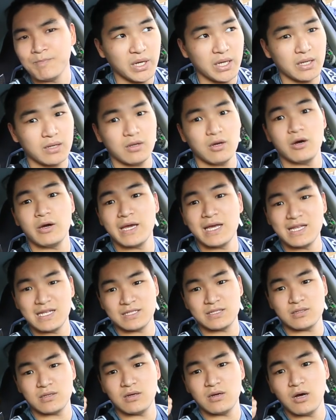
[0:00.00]
But oh yeah,
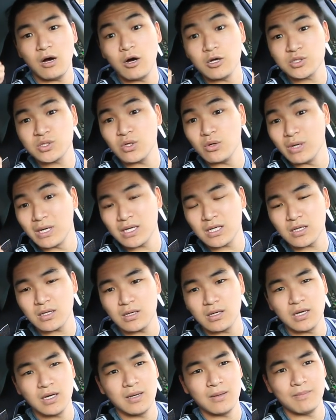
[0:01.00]
that's also
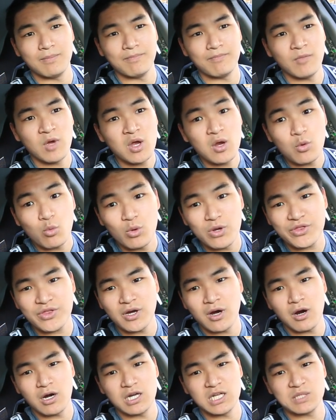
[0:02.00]
um, with
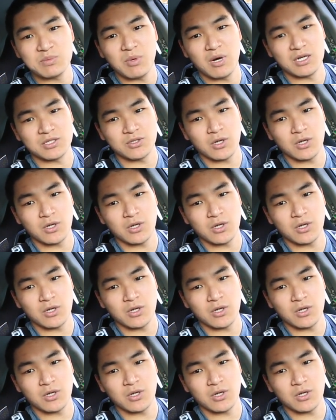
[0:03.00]
the harness bar.